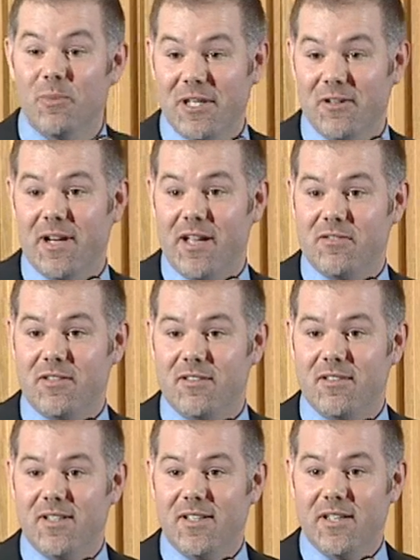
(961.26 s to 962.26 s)
amino
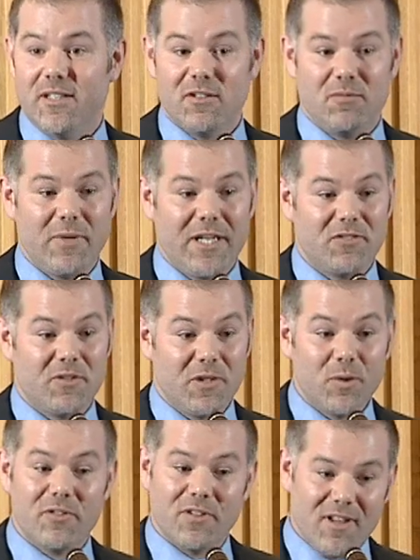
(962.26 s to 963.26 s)
acids in this mix. So
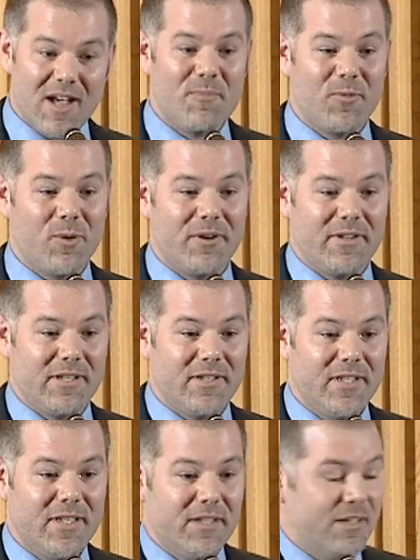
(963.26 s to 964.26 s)
there was a lot more than
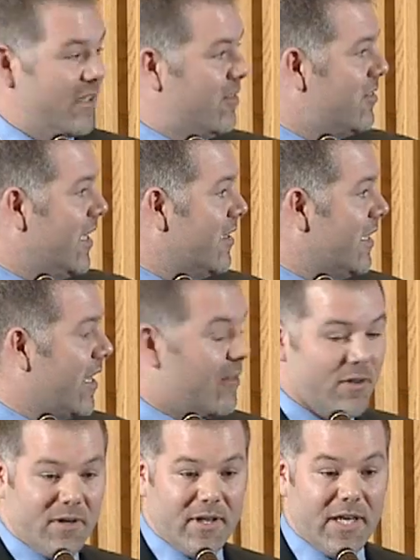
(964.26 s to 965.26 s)
Stanley
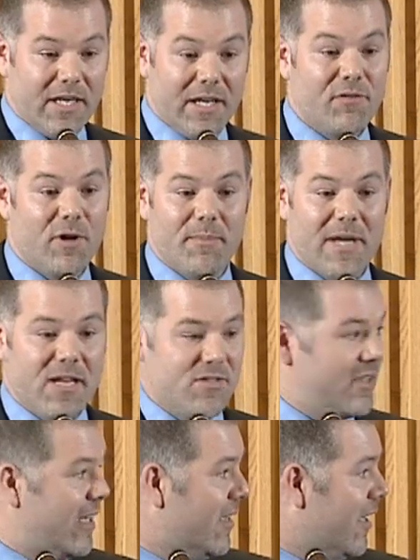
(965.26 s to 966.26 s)
had ever
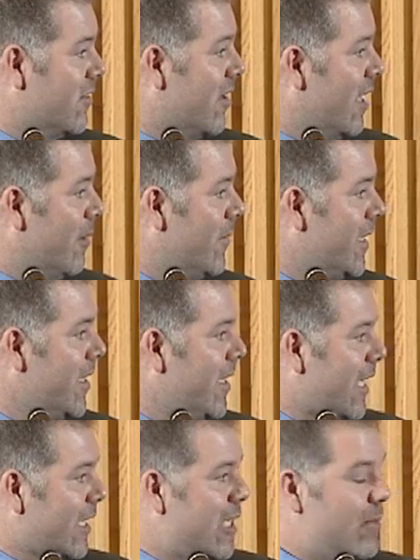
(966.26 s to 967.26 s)
imagined at that time.
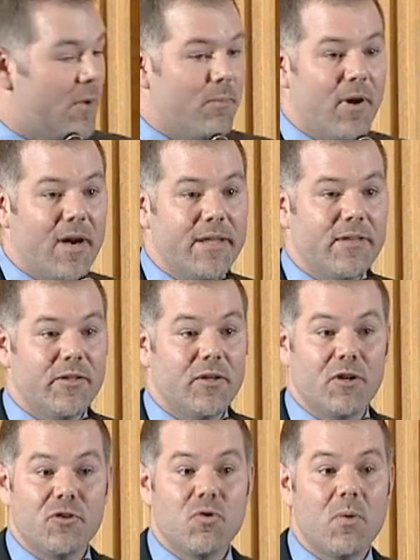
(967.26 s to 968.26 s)
And keep in mind that
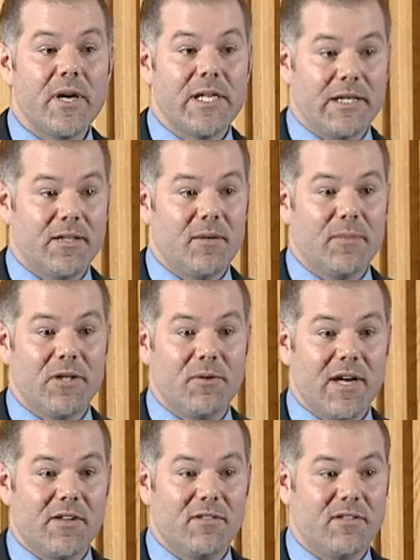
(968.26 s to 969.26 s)
there are 20 amino
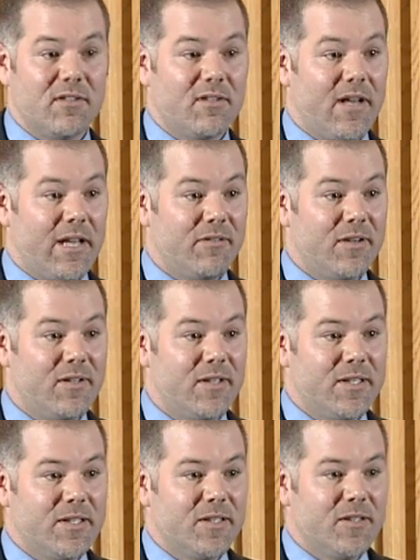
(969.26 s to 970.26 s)
acids in life.
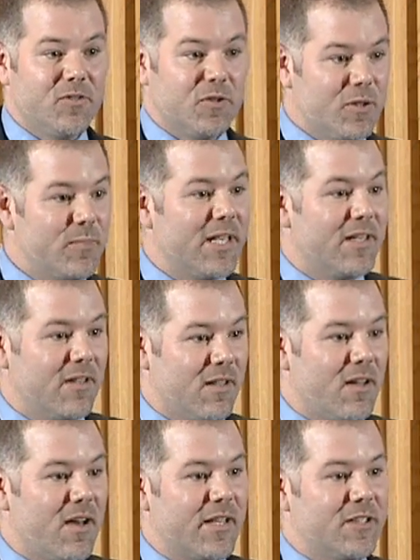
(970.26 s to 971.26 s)
So you're making
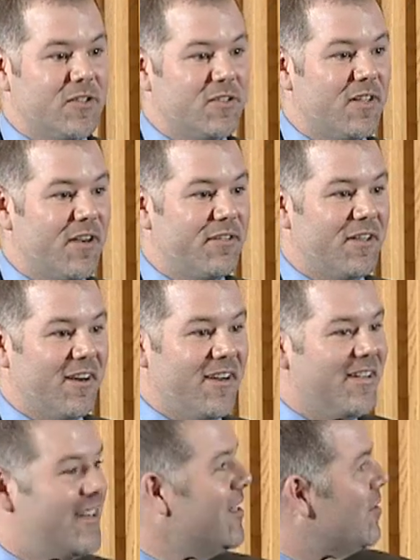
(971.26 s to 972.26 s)
a lot of good stuff here
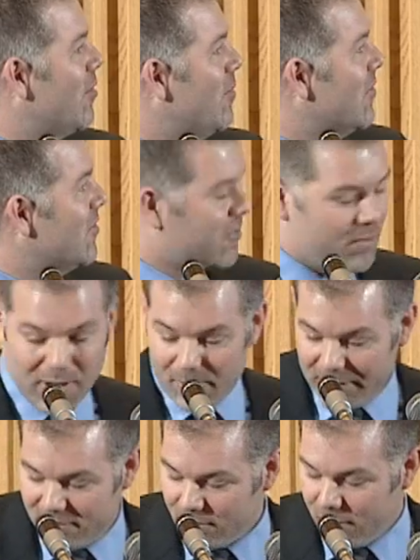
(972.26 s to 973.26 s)
from this
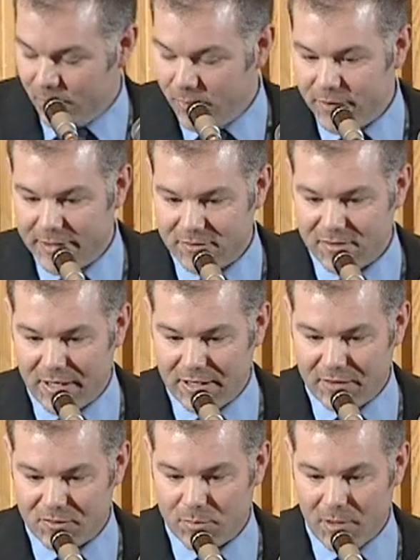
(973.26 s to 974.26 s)
experiment. So a really
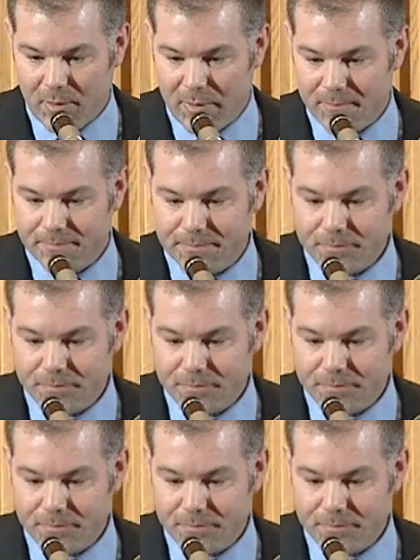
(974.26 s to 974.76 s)
exciting experiment.